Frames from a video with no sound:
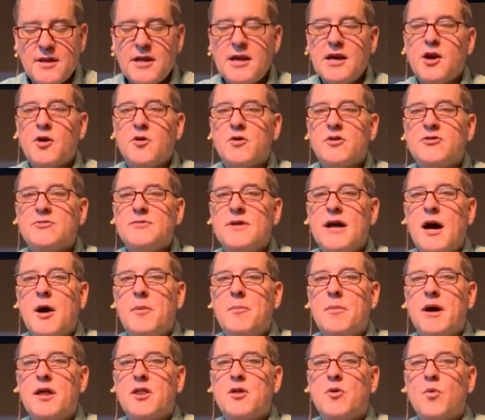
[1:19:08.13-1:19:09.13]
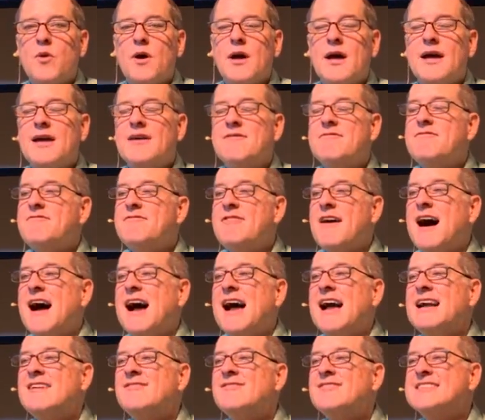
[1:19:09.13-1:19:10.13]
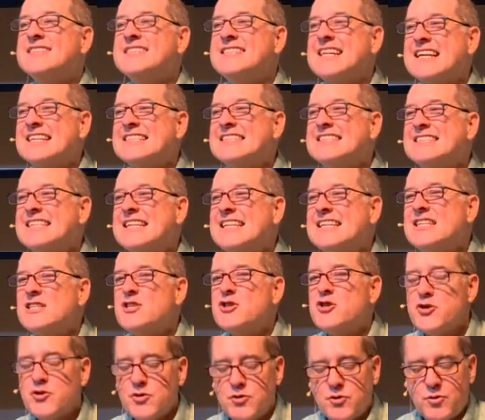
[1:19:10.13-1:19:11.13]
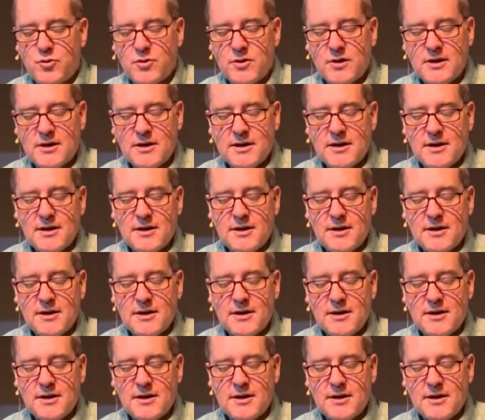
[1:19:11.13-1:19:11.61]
The year is now, by the way, 562